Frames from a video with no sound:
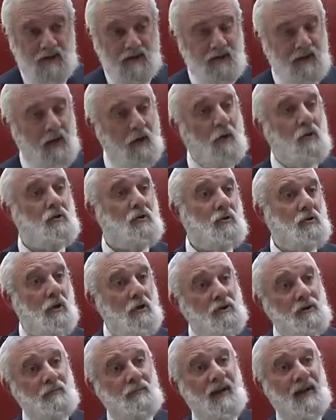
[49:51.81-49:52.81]
that also
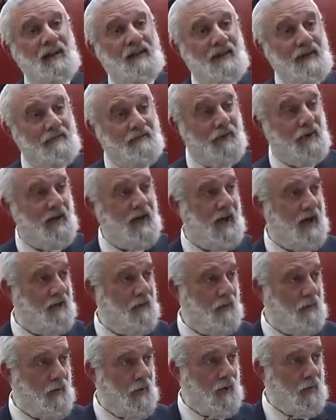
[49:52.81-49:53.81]
talks about a different kind
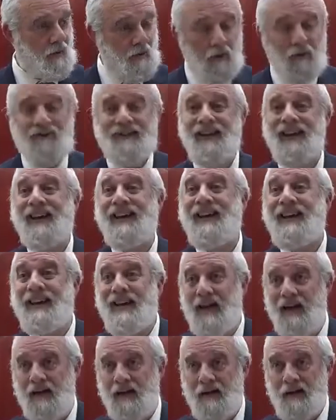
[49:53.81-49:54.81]
of prayer called
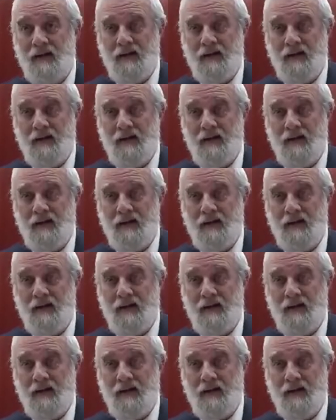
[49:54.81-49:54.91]
Tehina,